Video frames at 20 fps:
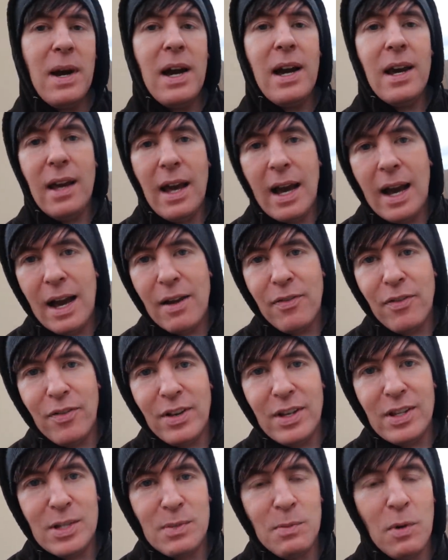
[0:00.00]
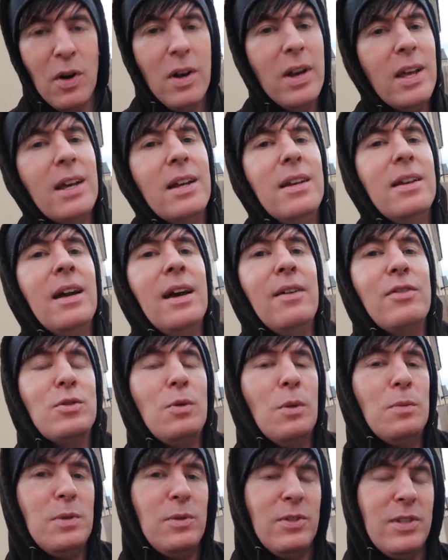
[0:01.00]
my half of it this morning and I've
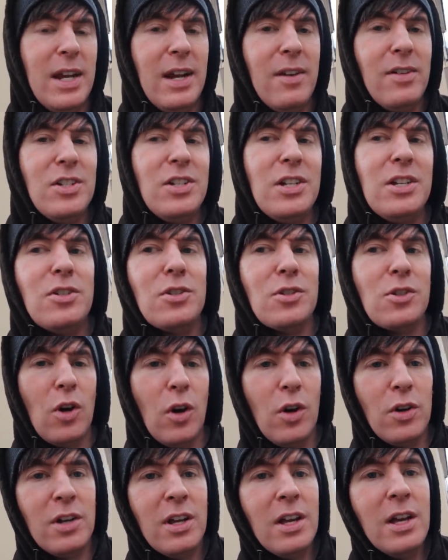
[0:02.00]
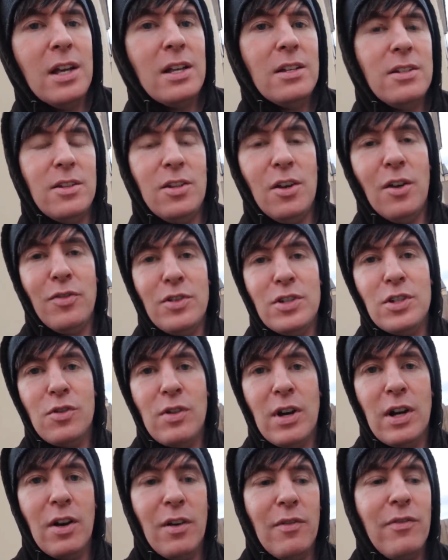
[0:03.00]
swapped with Sarah. She's just gone to the office to
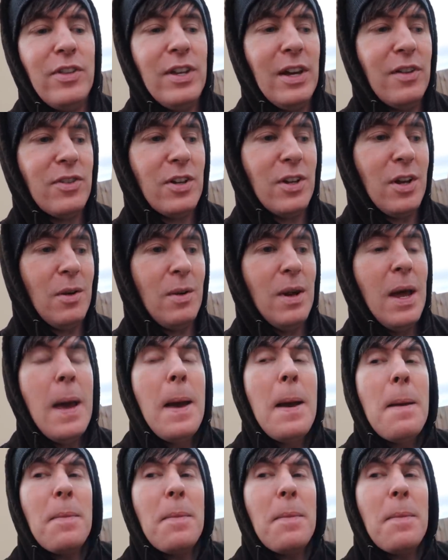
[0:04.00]
crack on for the afternoon.